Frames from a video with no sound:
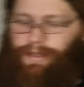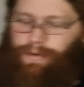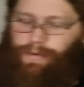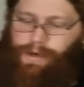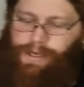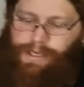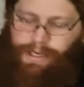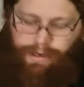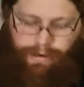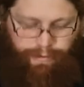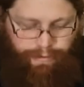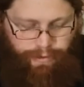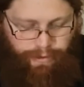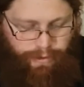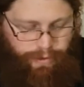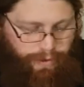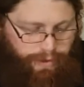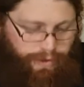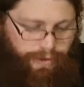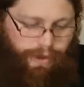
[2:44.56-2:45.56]
the reason I
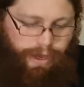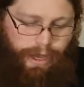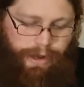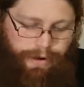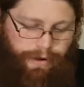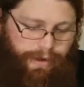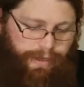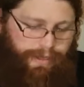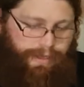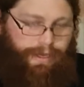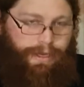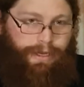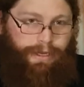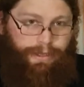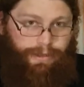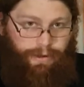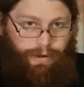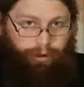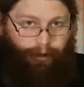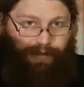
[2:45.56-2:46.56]
review together, is
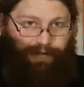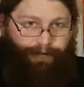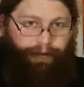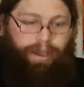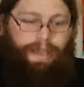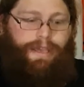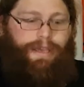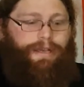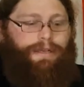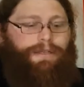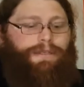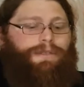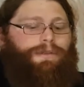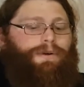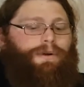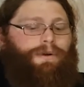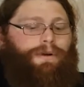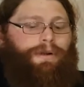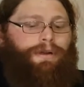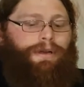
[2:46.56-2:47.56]
called Viking
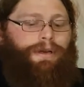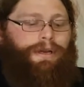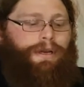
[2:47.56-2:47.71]
Sword.